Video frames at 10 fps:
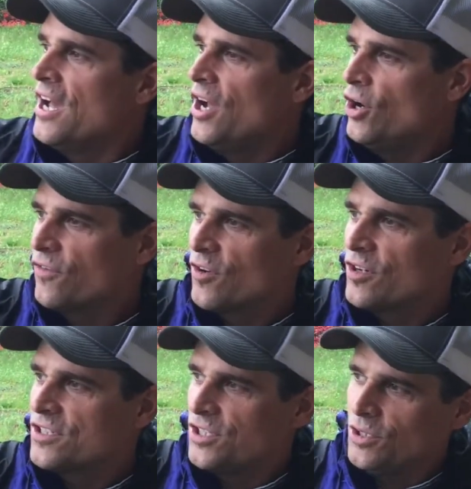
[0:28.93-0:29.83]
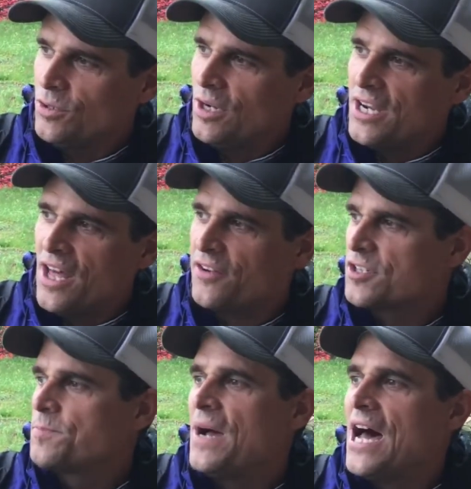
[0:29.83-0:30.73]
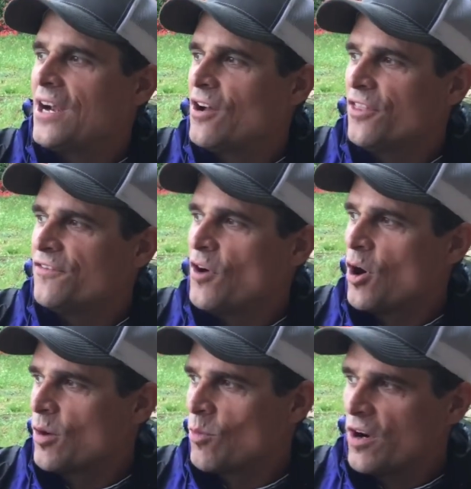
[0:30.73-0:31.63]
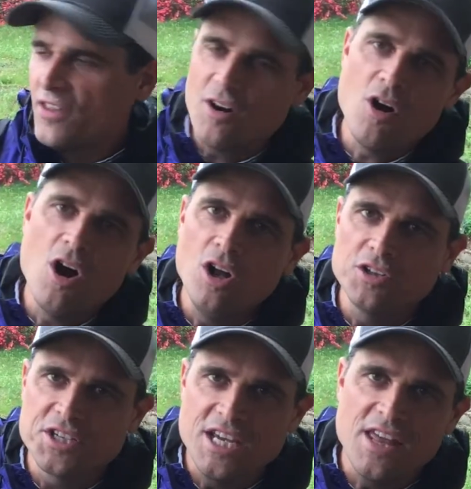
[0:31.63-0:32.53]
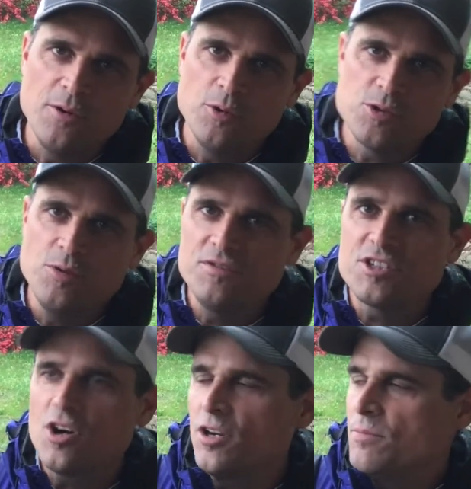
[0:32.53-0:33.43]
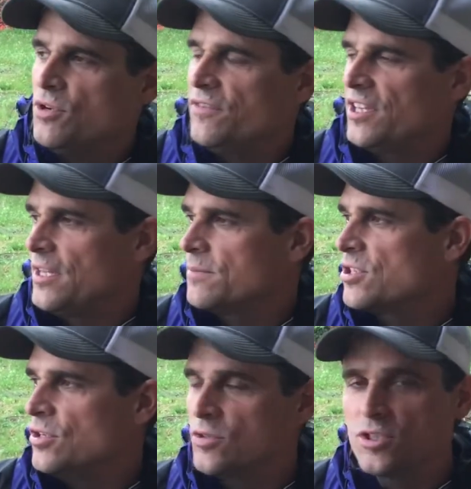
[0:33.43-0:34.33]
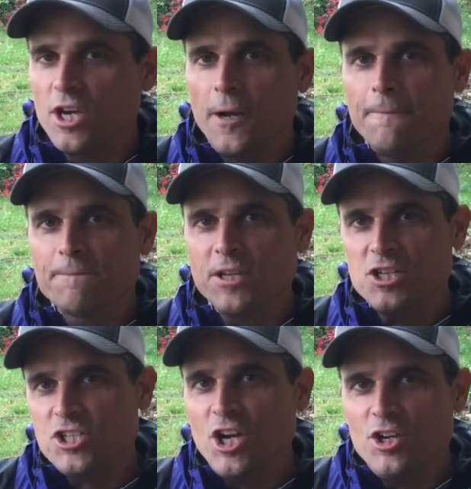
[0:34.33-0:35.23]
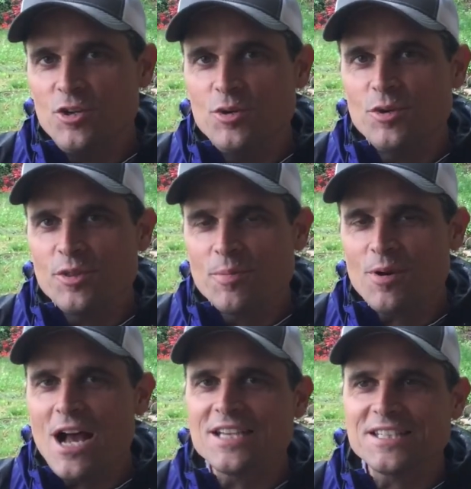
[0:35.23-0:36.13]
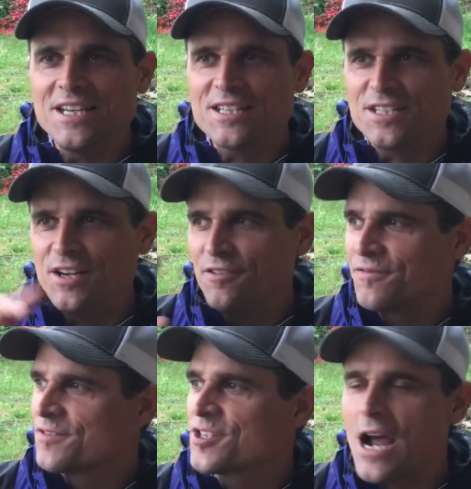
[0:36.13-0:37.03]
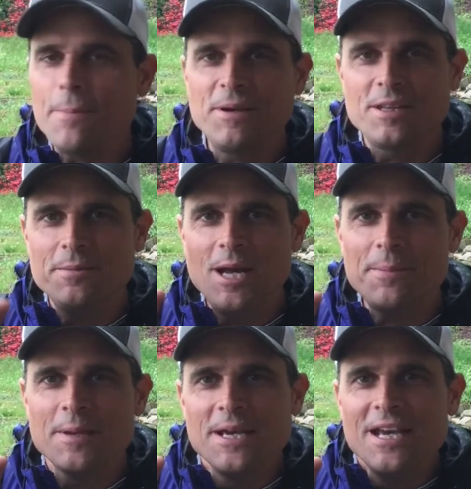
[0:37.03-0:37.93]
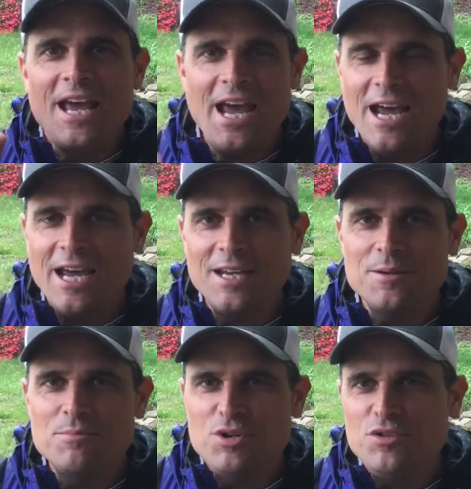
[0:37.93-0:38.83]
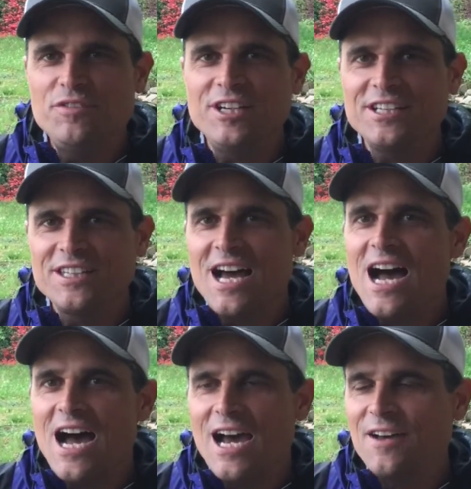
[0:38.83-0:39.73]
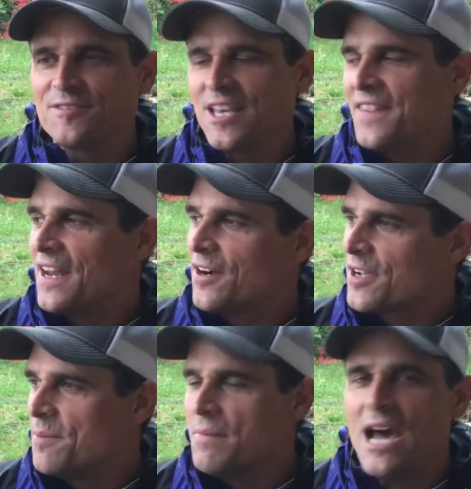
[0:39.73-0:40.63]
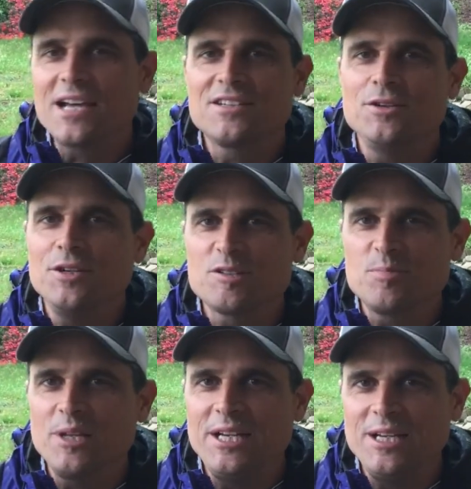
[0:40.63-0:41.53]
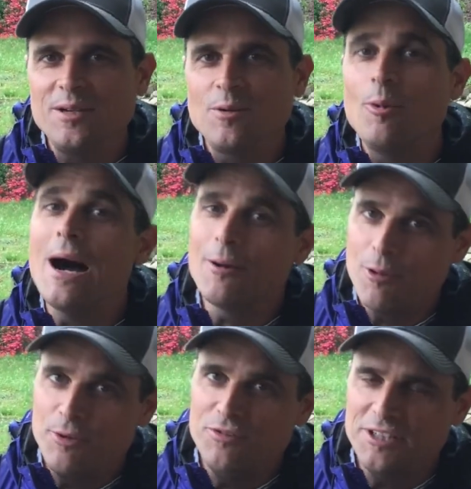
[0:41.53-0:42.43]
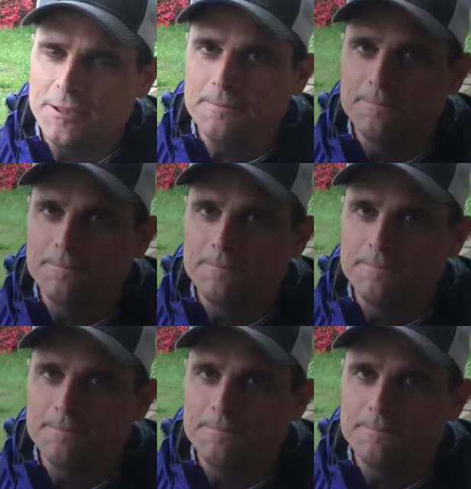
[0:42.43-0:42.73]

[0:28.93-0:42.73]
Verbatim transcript: over to another spot on the farm where they're all together, which we've started moving them to. So I'm going to show you the process of strapping them up and moving the hives, and then I'll come back to explaining why we're moving them.